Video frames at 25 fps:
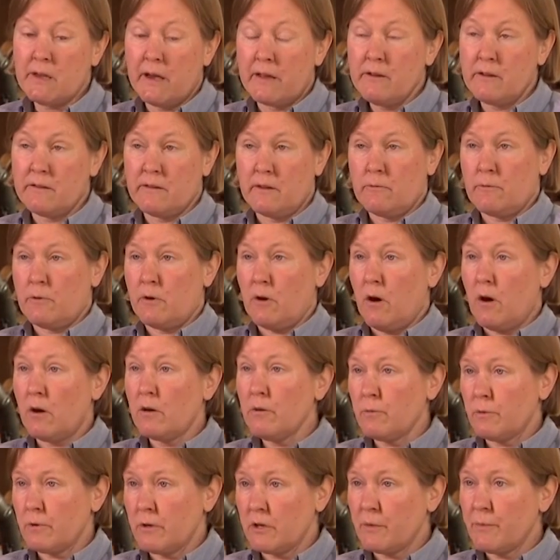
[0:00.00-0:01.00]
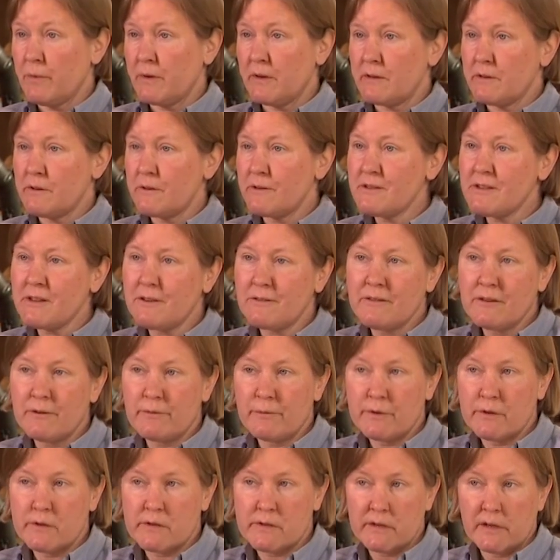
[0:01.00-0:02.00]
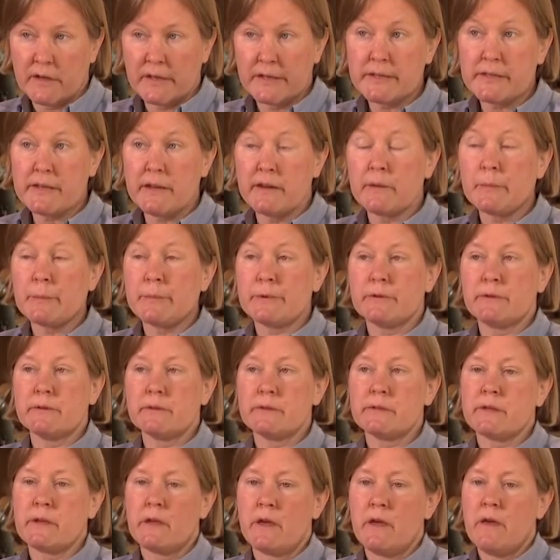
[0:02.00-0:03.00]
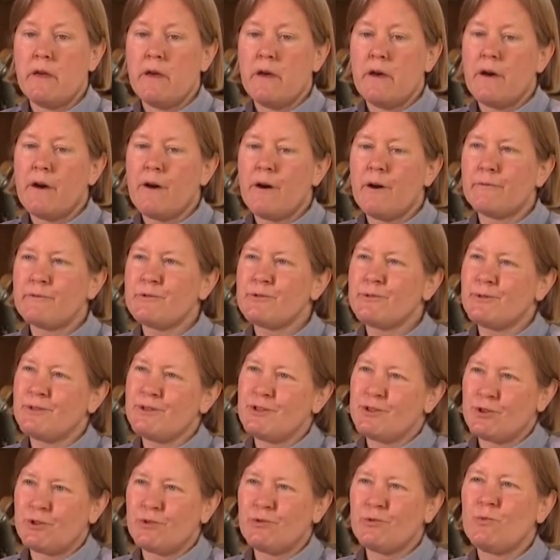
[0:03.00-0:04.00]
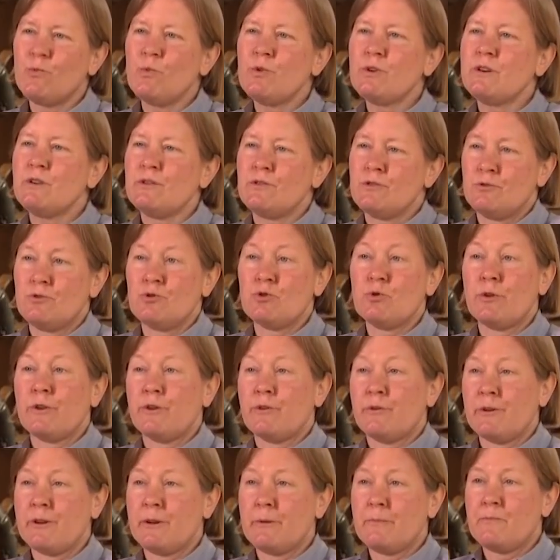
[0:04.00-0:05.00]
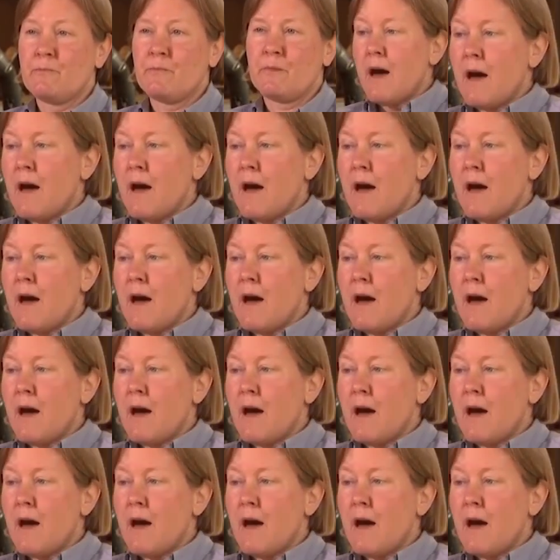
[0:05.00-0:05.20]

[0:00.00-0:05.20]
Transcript: I thought they were artwork, but it turns out they were just examples of traditional wooden joinery.